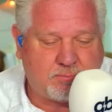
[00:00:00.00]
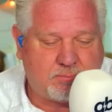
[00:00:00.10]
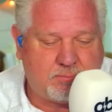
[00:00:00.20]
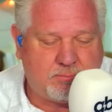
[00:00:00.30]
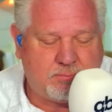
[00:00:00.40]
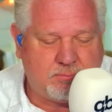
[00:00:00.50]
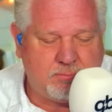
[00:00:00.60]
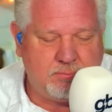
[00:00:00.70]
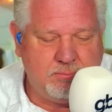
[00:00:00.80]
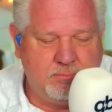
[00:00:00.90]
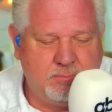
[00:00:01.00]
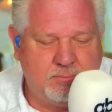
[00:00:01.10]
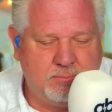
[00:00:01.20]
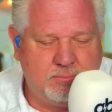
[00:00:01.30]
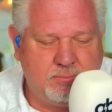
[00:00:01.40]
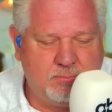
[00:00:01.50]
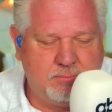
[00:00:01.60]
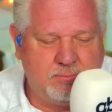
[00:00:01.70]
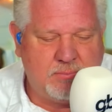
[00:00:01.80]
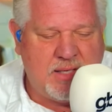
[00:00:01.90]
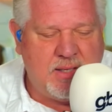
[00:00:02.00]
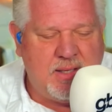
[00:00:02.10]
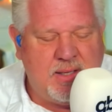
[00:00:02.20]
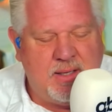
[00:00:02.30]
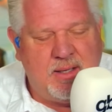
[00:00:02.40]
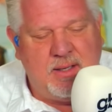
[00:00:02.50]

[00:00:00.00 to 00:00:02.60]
(no one is talking)